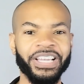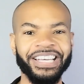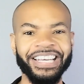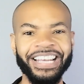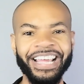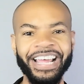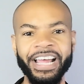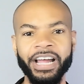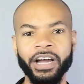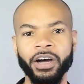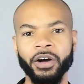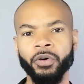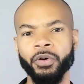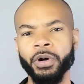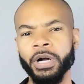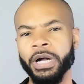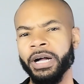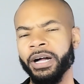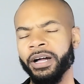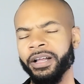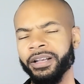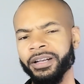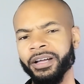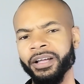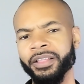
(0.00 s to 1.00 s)
Now,
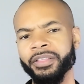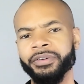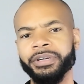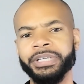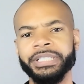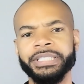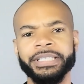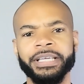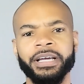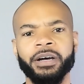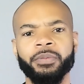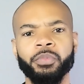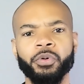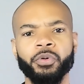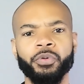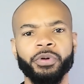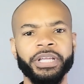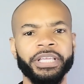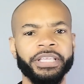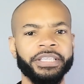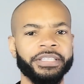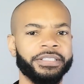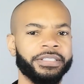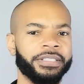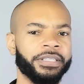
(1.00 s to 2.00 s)
another example
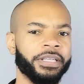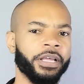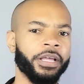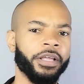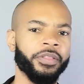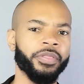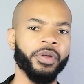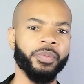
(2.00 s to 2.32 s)
is